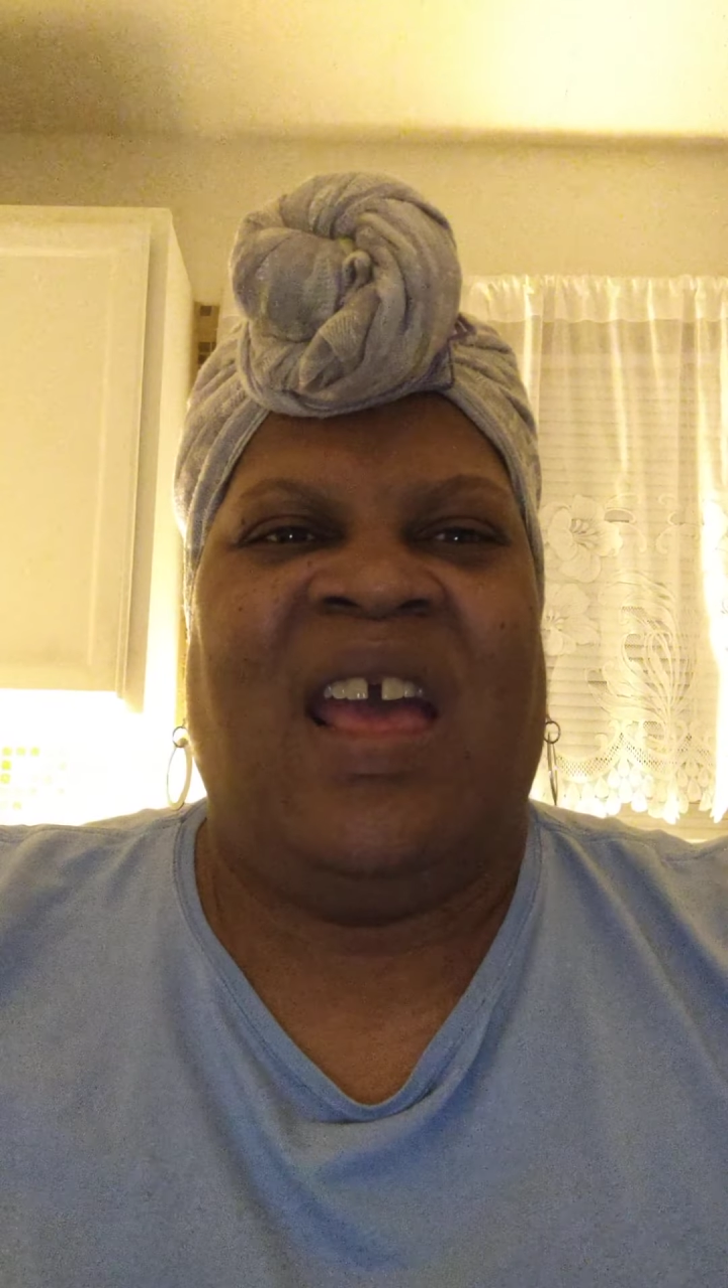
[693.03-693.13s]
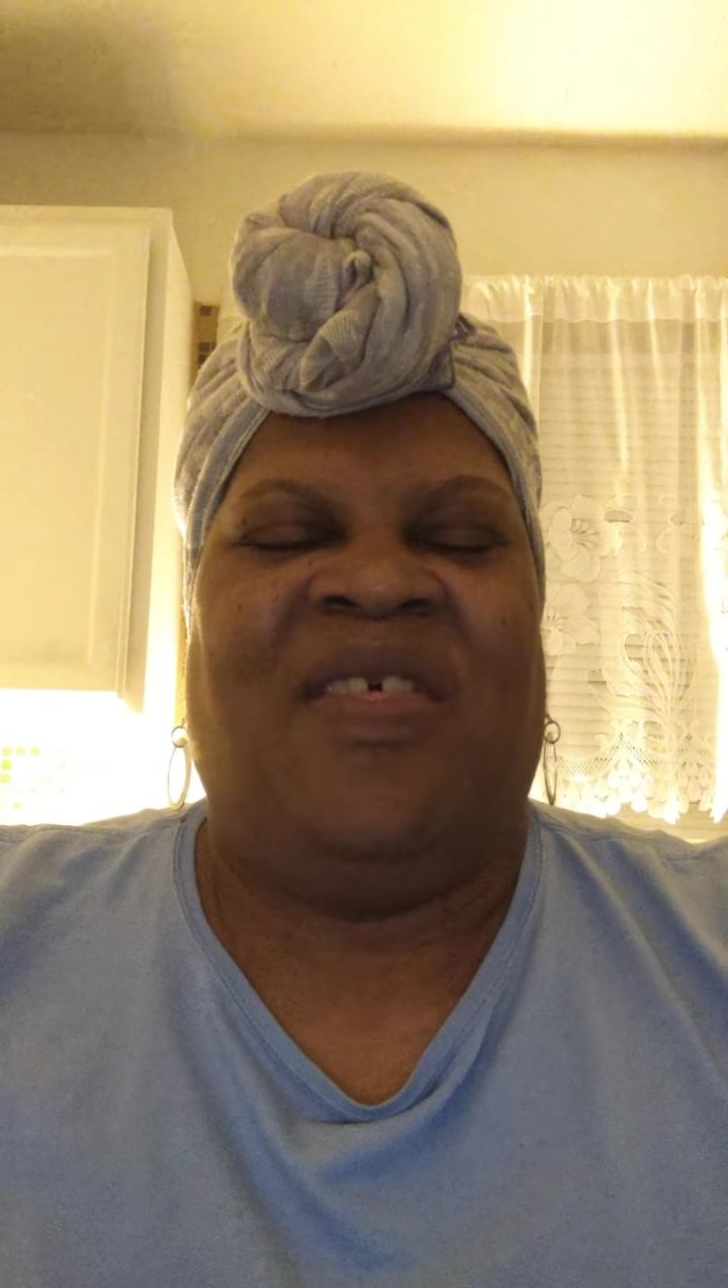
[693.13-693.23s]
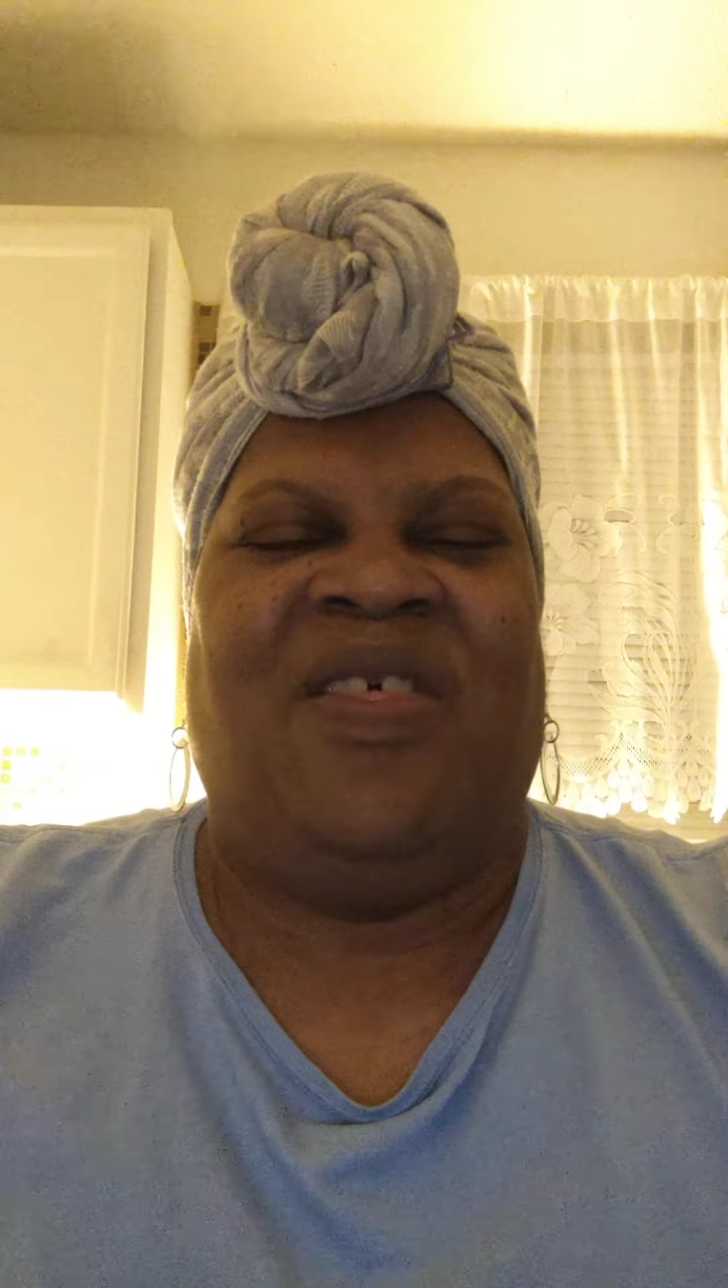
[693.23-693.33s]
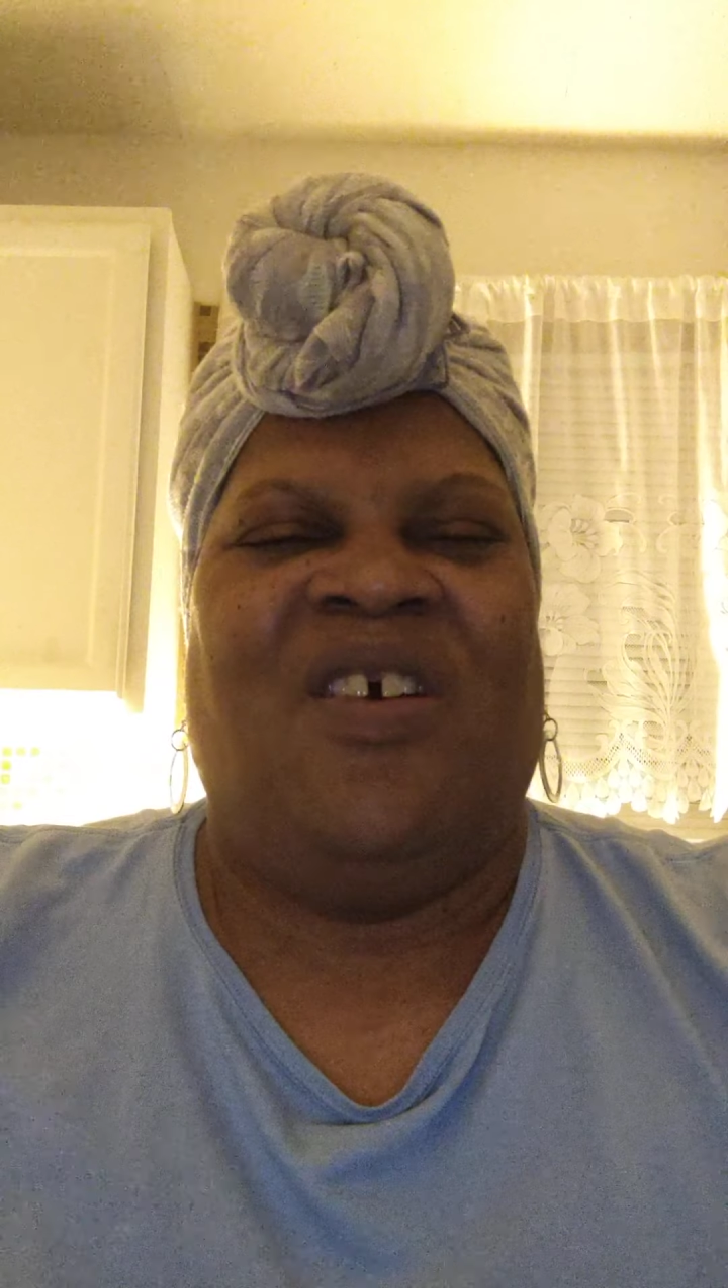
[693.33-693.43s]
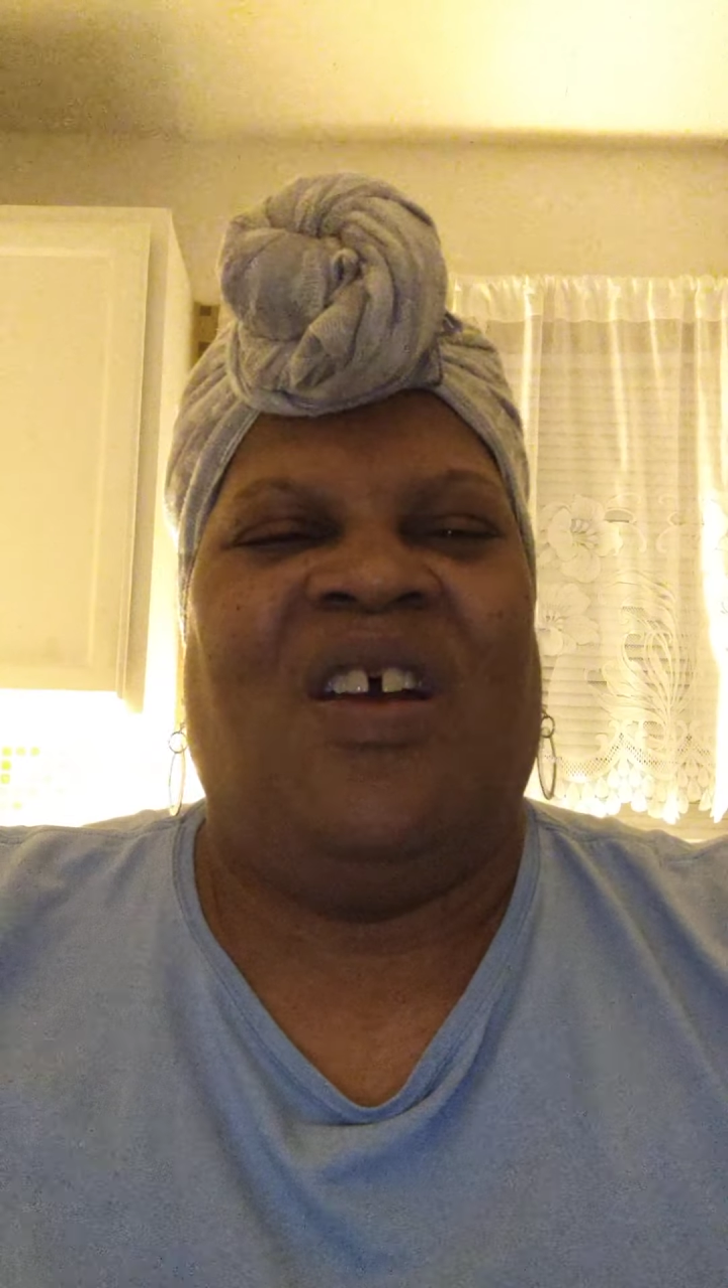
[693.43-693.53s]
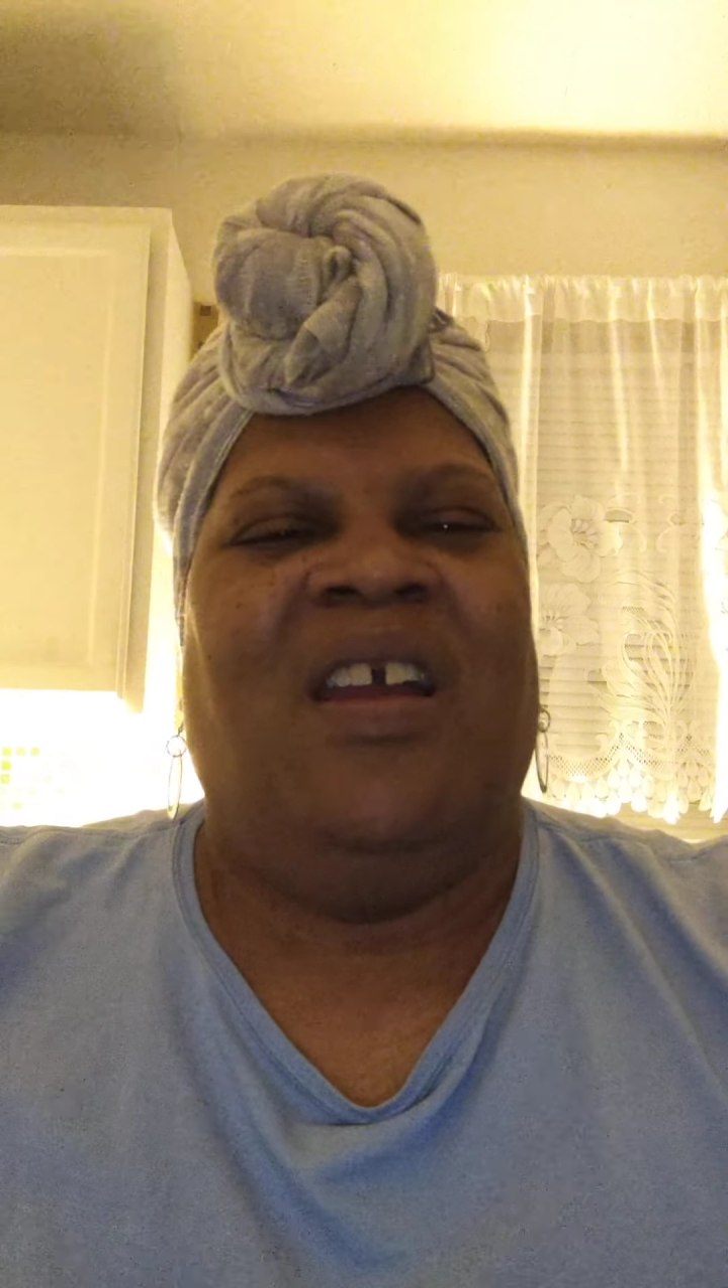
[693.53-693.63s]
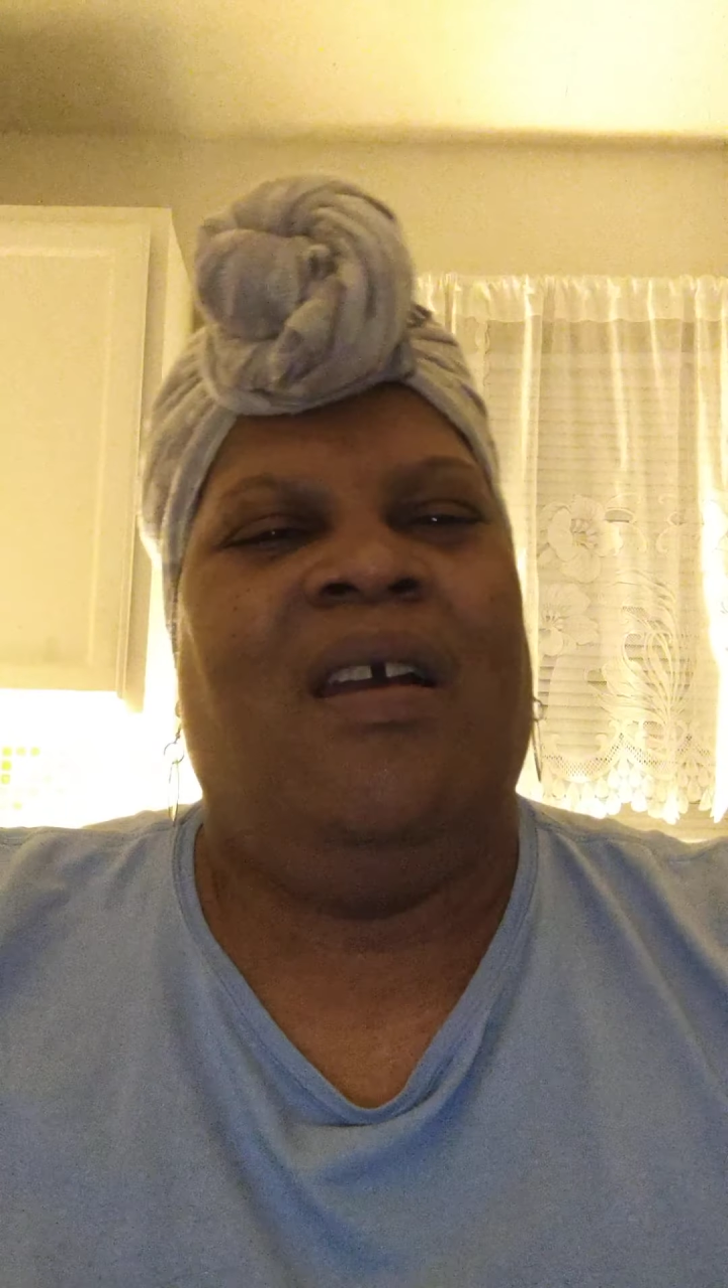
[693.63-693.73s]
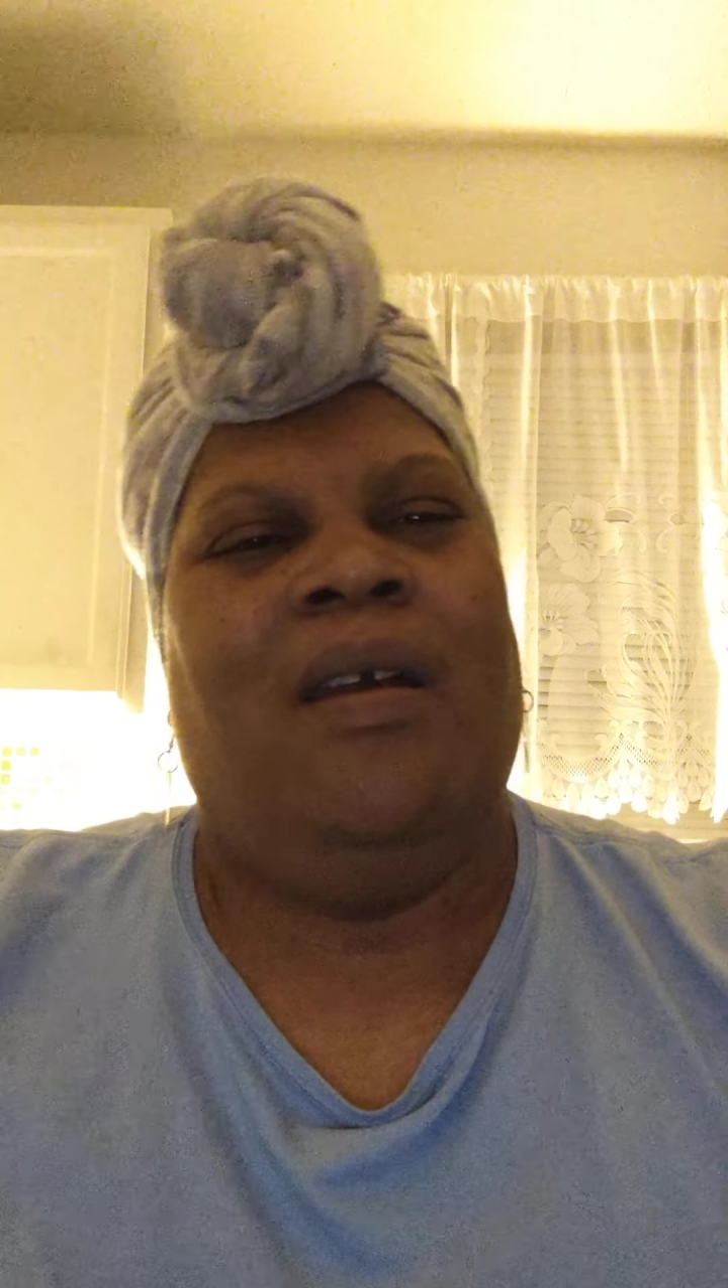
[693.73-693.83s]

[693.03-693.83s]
I thought,